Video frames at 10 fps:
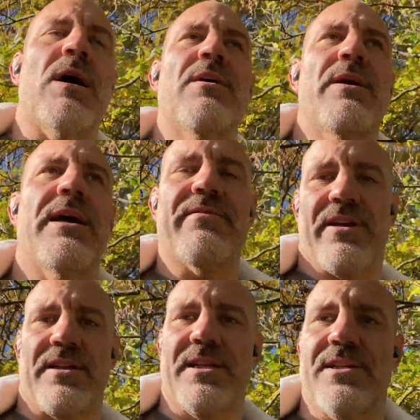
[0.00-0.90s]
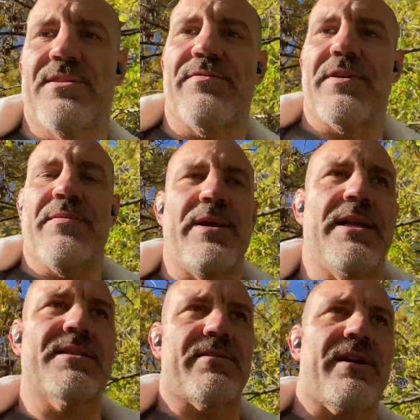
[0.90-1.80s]
we're having these 3
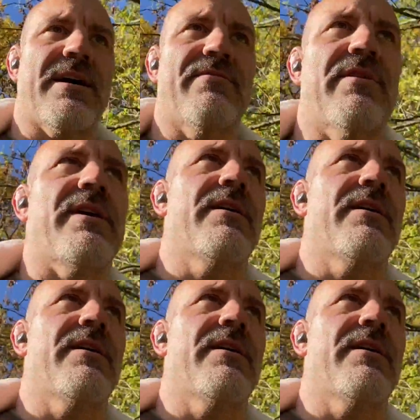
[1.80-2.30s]
minutes recovery